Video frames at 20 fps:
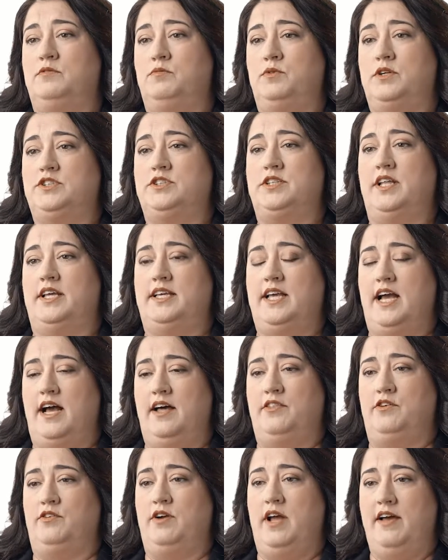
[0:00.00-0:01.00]
at which they
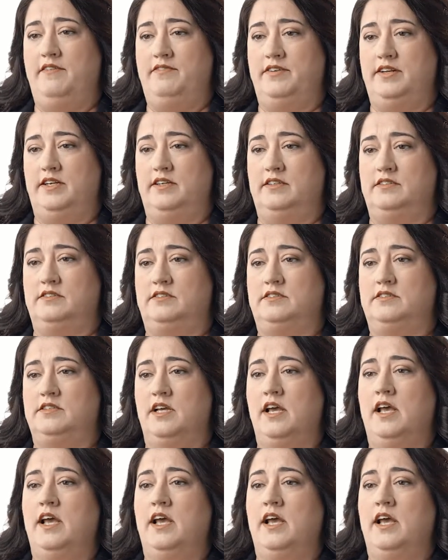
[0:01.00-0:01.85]
gather evidence